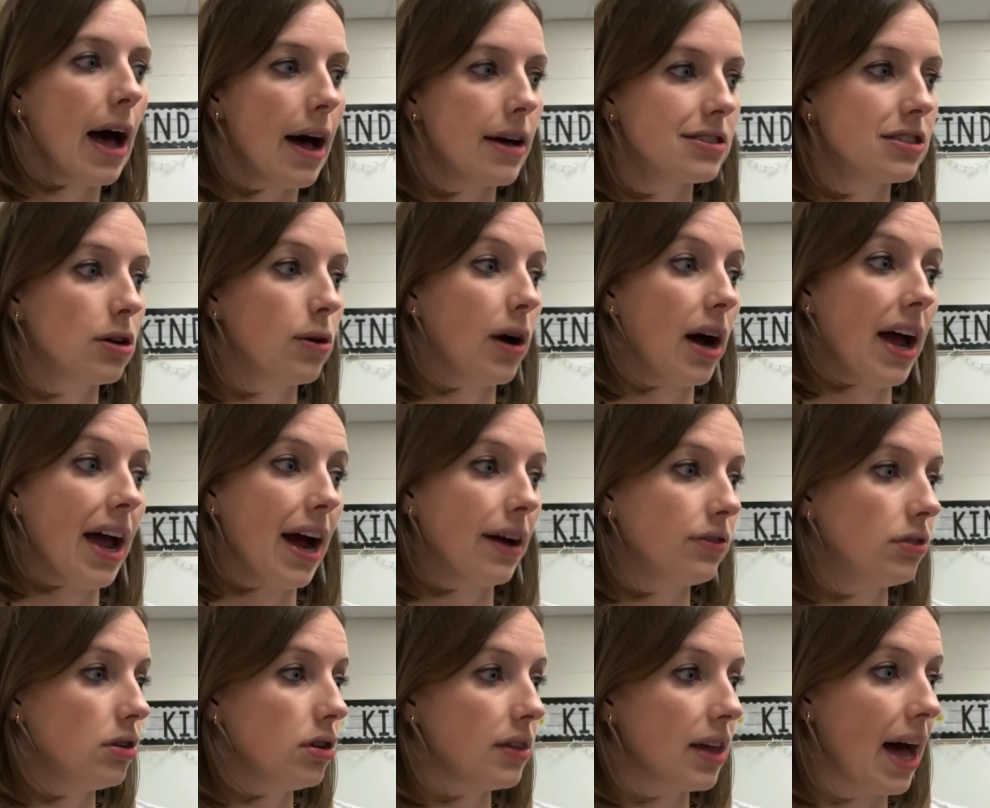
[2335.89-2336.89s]
So I have
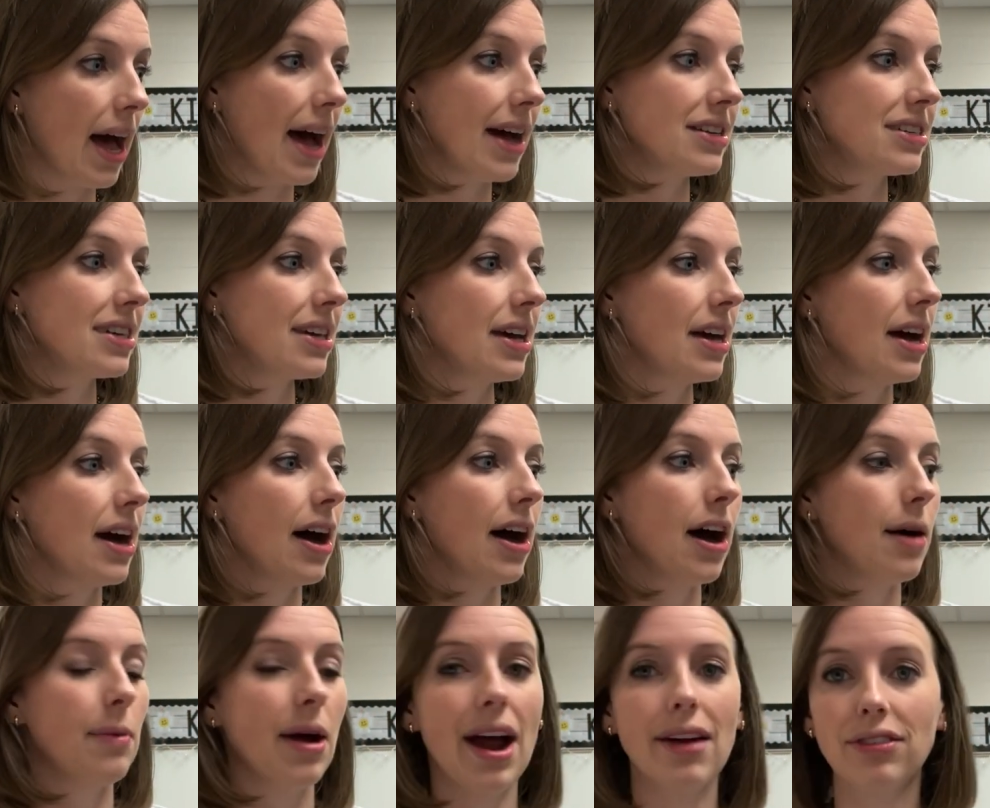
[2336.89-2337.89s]
to do that.
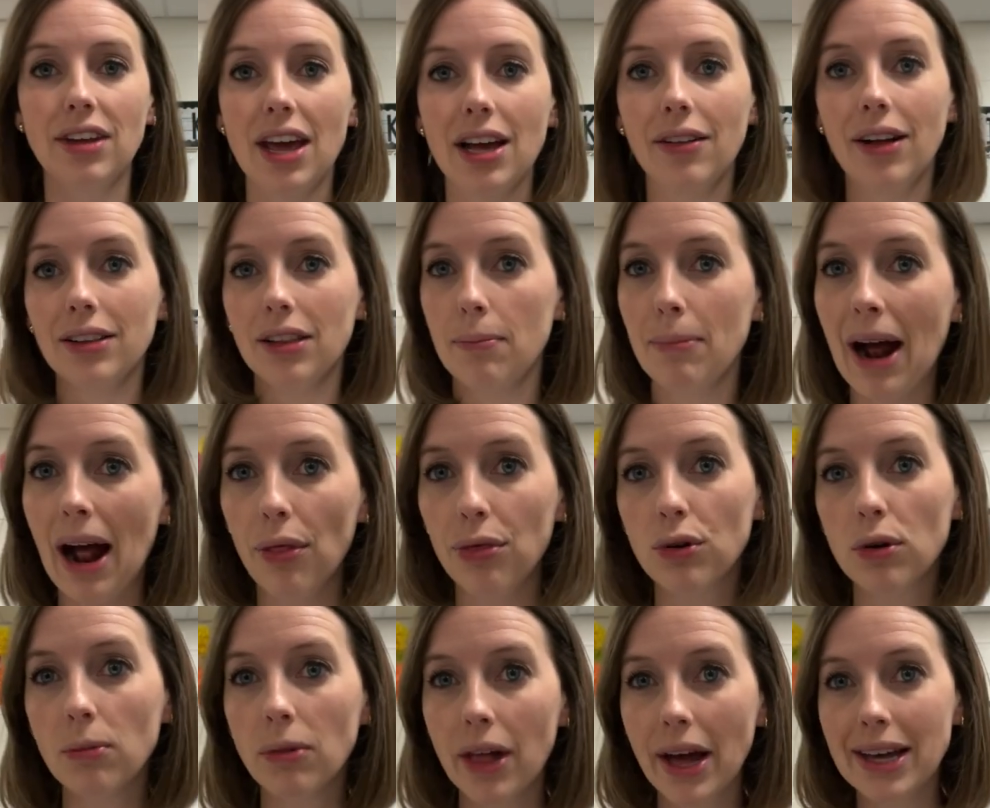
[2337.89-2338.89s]
Um, I have to hang like the
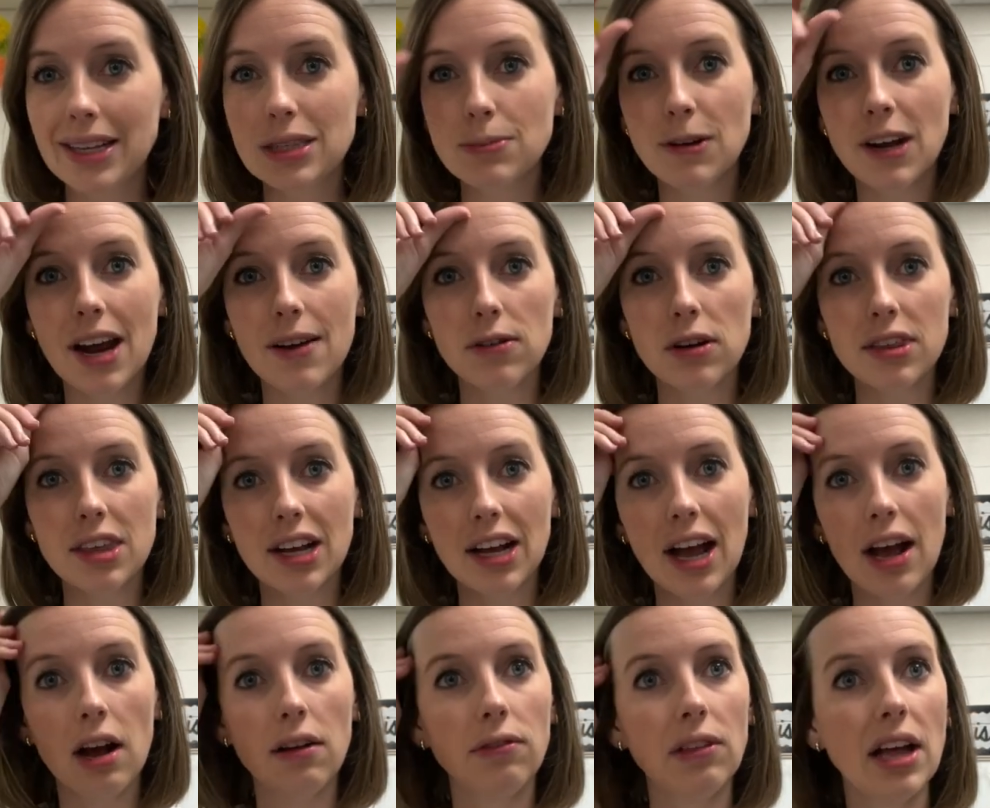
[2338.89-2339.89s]
bathroom lights, but everything I
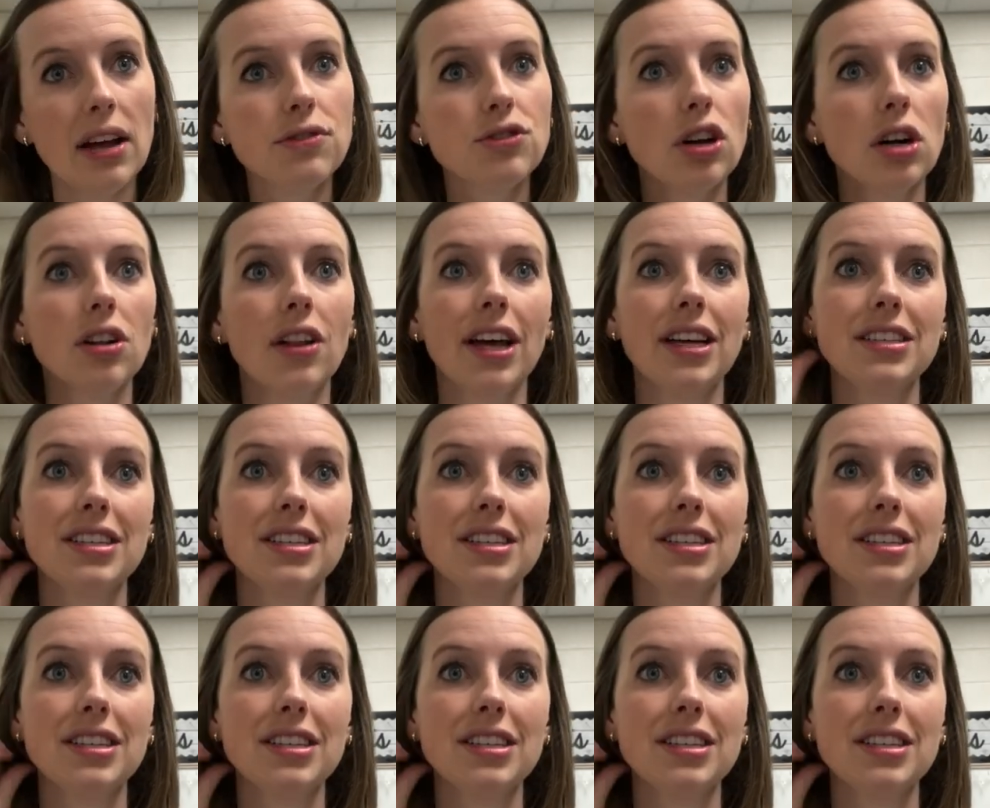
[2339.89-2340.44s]
have left are like